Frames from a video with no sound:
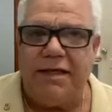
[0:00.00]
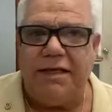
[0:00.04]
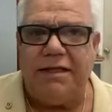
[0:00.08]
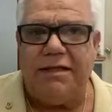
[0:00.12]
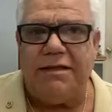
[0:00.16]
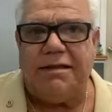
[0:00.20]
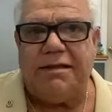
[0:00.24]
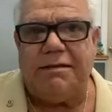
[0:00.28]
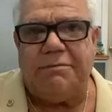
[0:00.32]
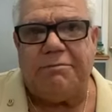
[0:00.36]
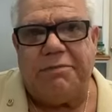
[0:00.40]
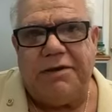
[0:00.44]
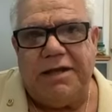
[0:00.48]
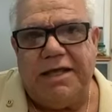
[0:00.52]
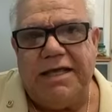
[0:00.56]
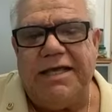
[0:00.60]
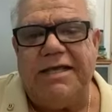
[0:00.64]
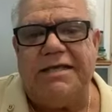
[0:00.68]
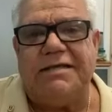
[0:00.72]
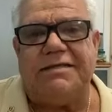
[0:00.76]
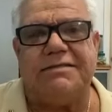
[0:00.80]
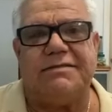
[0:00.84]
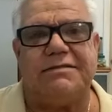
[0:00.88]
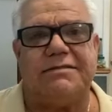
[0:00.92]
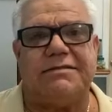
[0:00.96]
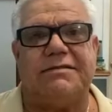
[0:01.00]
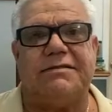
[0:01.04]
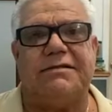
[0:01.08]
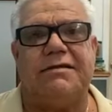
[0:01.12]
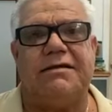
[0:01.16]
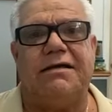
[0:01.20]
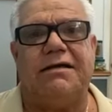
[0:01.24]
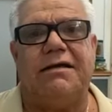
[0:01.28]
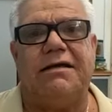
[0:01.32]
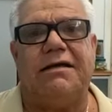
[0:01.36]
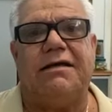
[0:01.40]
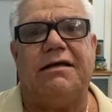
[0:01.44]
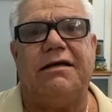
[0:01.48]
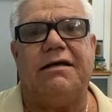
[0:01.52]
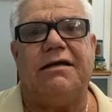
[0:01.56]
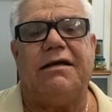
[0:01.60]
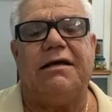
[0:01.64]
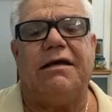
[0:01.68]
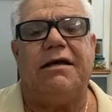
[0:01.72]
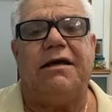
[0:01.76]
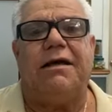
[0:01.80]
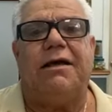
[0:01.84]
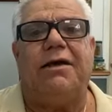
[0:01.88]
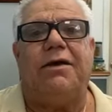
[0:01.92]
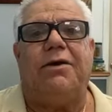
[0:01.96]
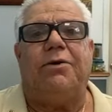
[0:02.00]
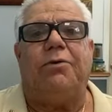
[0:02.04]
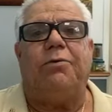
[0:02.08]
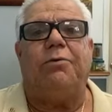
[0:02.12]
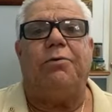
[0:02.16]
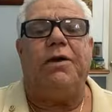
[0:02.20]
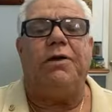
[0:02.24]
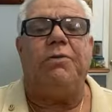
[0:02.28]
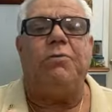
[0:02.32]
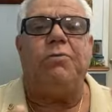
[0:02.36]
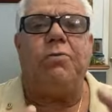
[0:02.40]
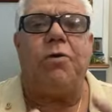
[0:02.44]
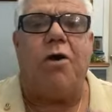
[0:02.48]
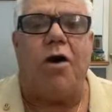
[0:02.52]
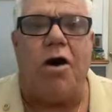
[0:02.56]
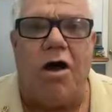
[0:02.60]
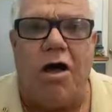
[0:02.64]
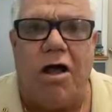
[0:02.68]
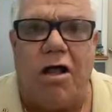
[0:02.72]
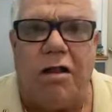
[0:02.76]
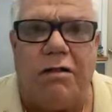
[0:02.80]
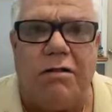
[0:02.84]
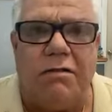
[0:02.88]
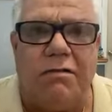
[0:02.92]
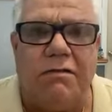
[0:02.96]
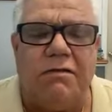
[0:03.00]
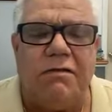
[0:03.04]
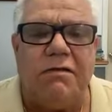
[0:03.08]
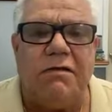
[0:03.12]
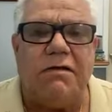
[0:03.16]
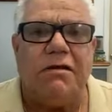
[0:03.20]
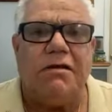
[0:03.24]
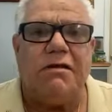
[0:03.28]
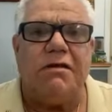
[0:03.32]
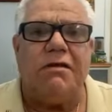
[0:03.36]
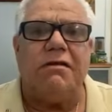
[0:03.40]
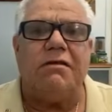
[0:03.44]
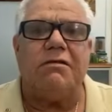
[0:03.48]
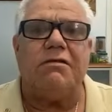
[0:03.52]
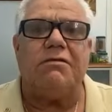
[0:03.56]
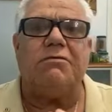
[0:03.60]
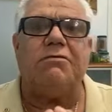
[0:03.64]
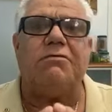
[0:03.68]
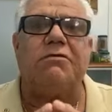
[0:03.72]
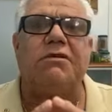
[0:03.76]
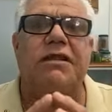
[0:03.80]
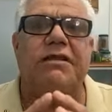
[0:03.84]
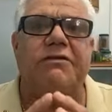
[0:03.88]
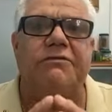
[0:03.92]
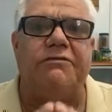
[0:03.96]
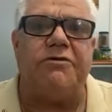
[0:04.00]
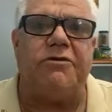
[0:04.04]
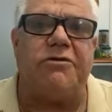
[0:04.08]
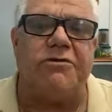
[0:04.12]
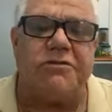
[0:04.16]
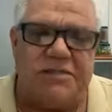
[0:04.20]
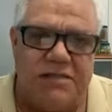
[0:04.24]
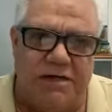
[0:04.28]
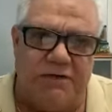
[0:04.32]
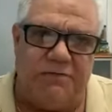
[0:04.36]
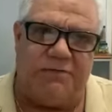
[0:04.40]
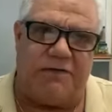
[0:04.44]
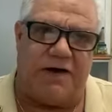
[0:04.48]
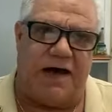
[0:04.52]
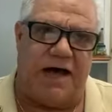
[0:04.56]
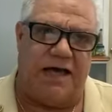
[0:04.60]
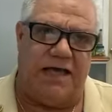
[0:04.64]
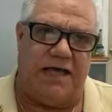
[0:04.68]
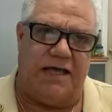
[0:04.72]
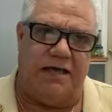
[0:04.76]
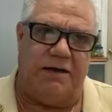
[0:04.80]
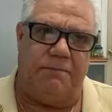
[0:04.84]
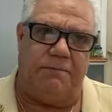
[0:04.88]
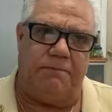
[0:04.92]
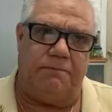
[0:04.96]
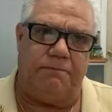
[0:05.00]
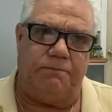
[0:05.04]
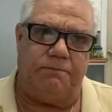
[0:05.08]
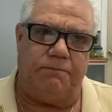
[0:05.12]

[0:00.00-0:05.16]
I mean, please. We want to diversify.